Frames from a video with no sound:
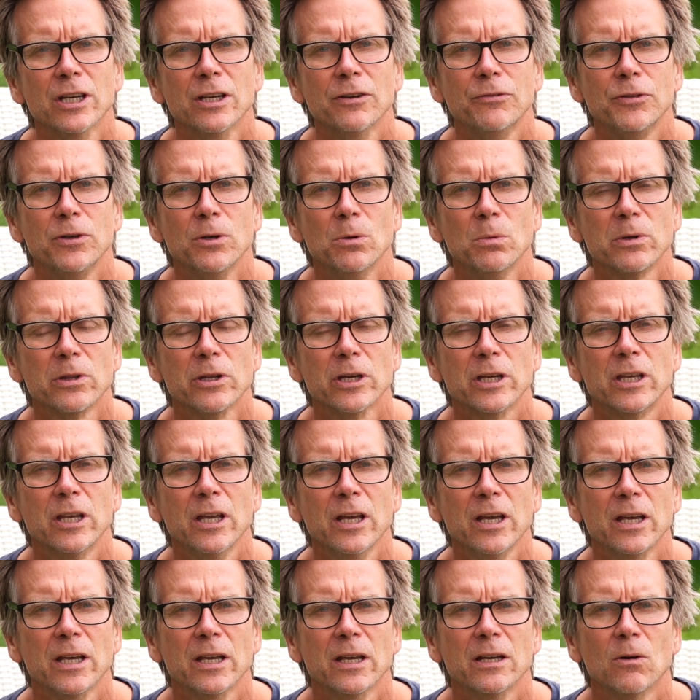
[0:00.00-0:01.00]
if you were the
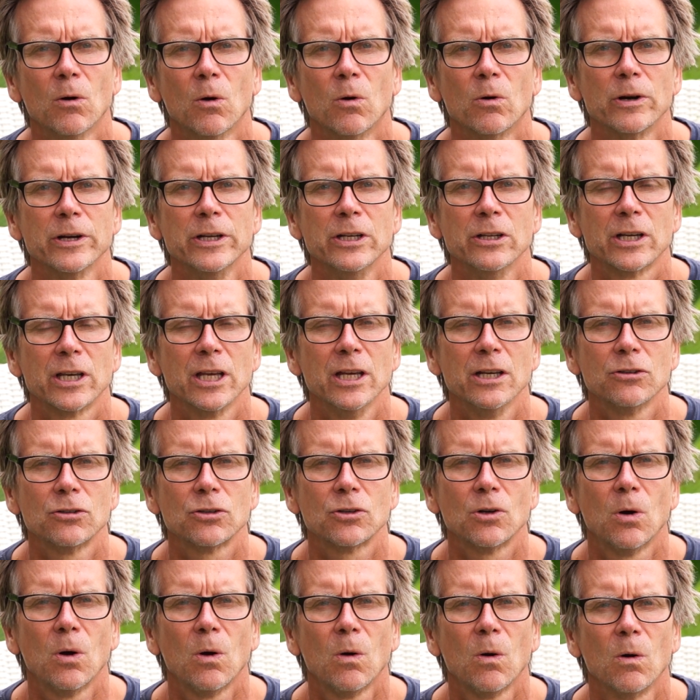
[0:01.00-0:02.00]
king or in the king's
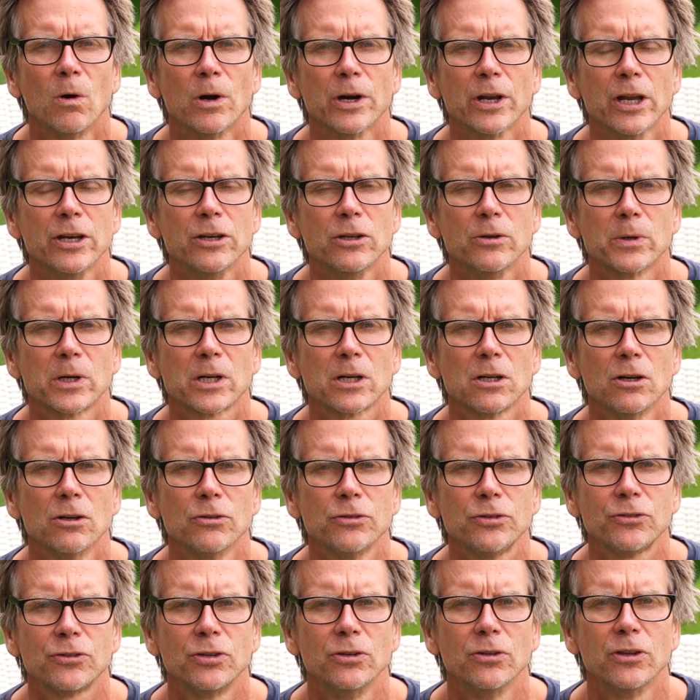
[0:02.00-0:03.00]
court and you were
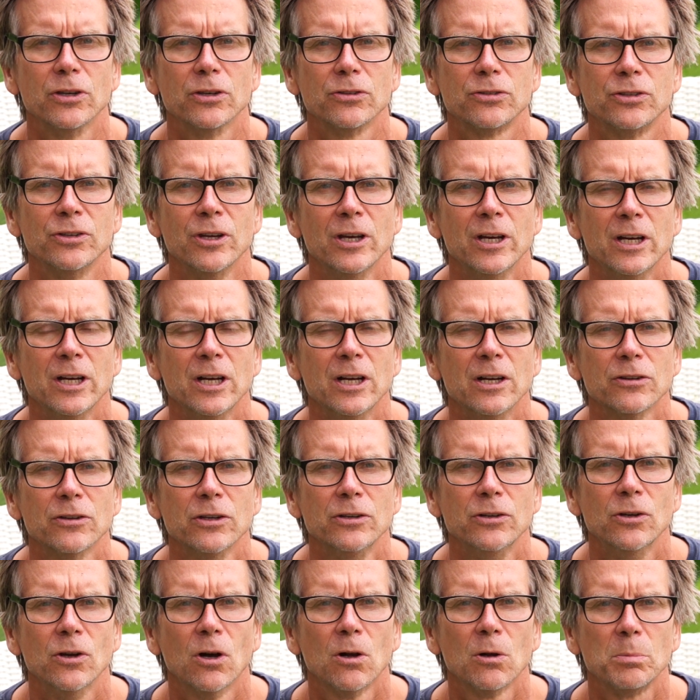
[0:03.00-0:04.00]
close to the
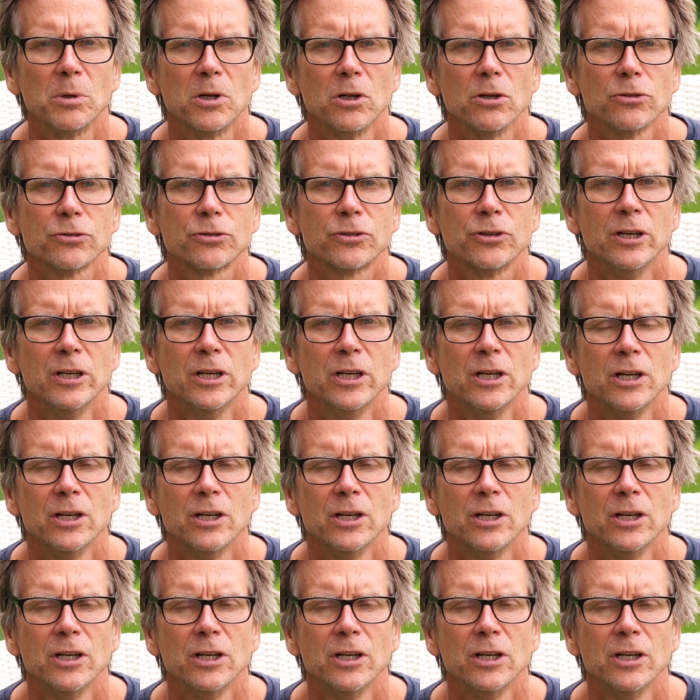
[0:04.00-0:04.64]
nobles,